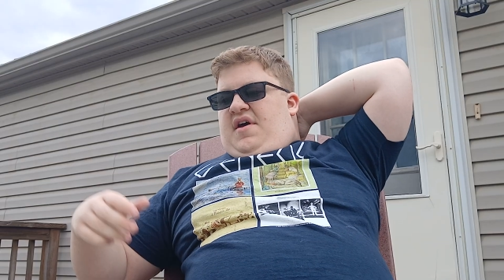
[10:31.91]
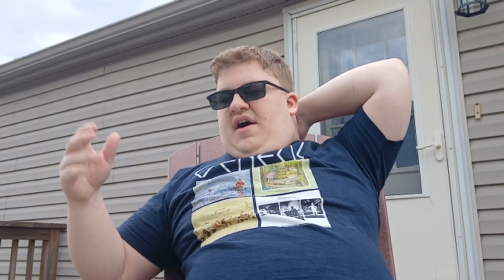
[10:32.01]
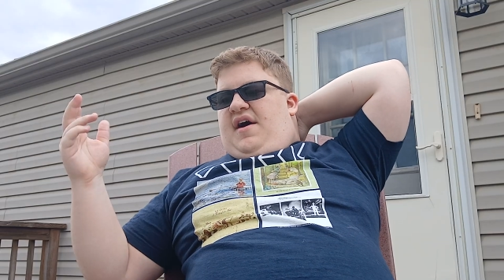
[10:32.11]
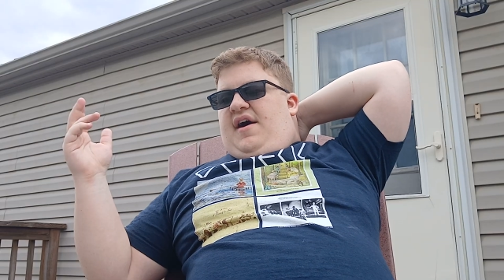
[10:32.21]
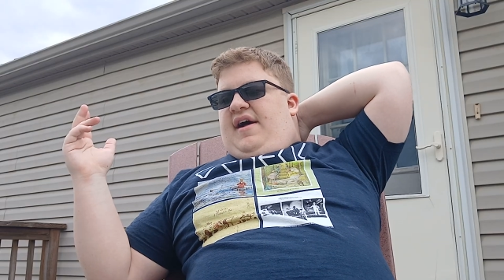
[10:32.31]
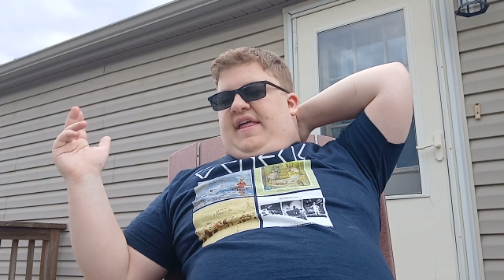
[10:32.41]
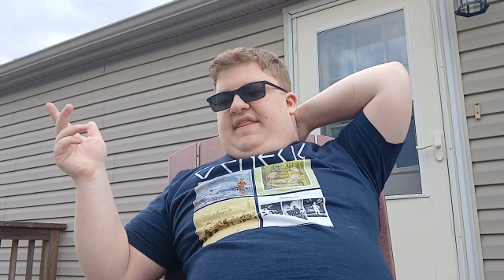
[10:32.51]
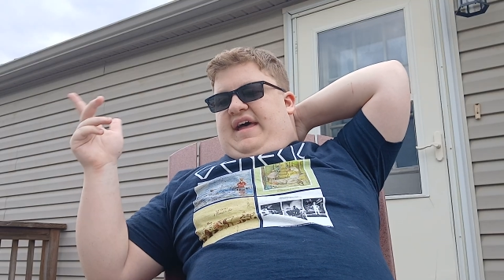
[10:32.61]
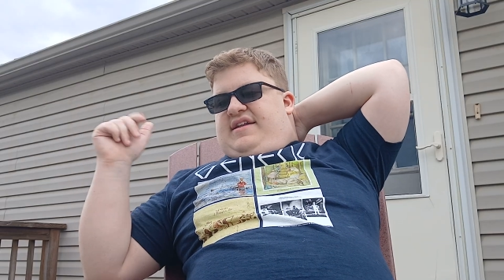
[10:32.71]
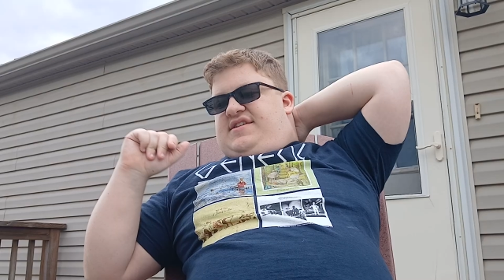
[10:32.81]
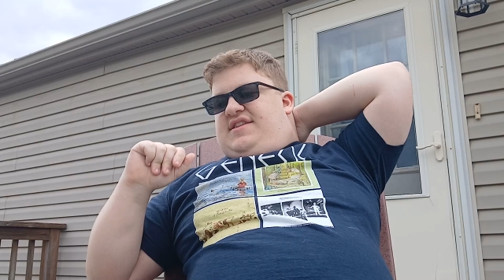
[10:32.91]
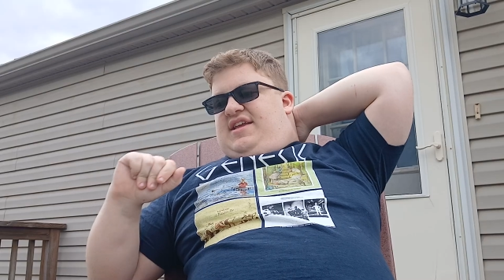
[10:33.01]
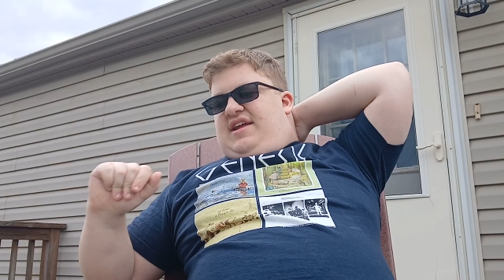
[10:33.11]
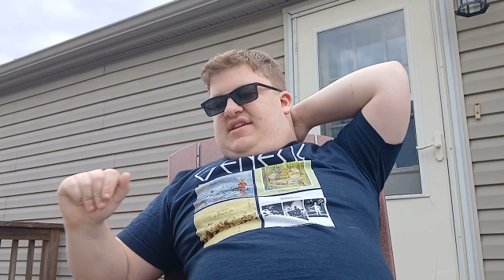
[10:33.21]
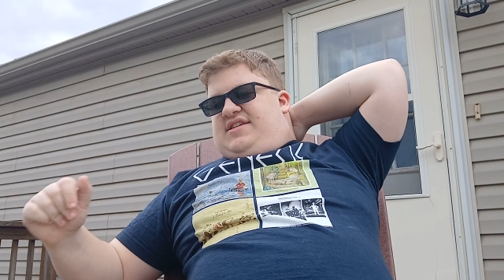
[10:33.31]
And that's
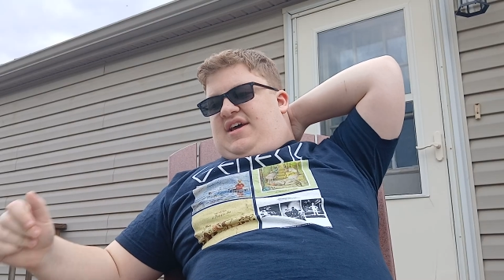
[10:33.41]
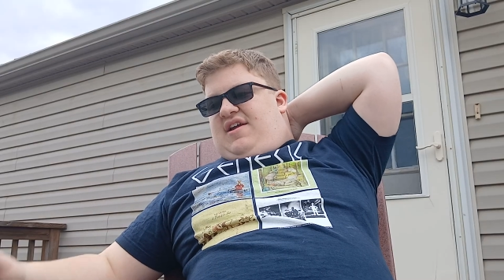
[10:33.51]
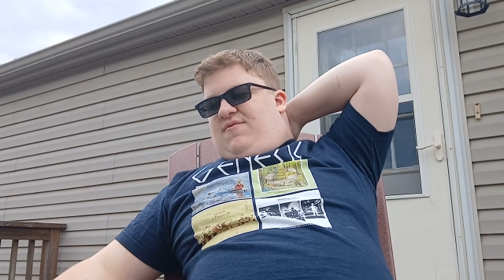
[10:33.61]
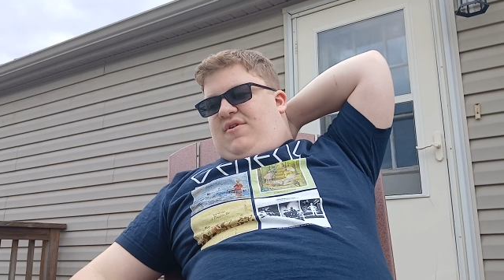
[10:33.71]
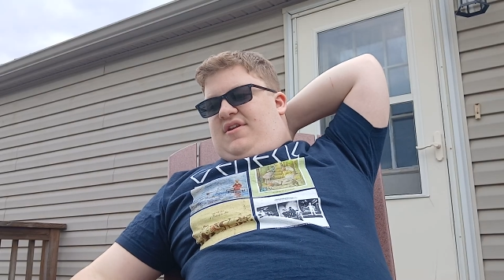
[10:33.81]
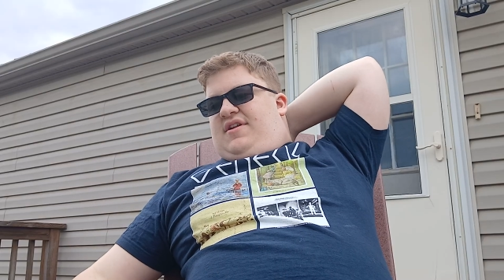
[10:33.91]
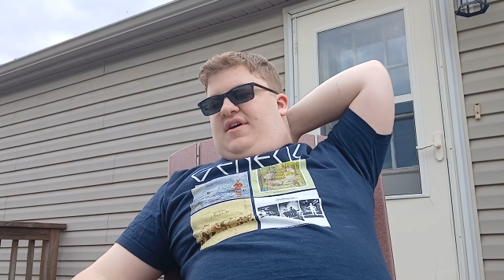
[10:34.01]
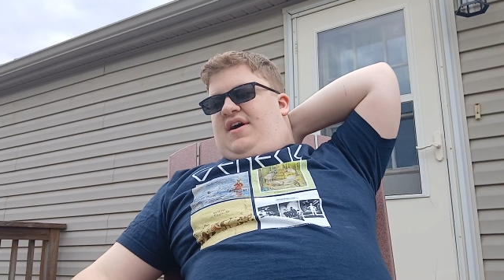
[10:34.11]
the end of side one.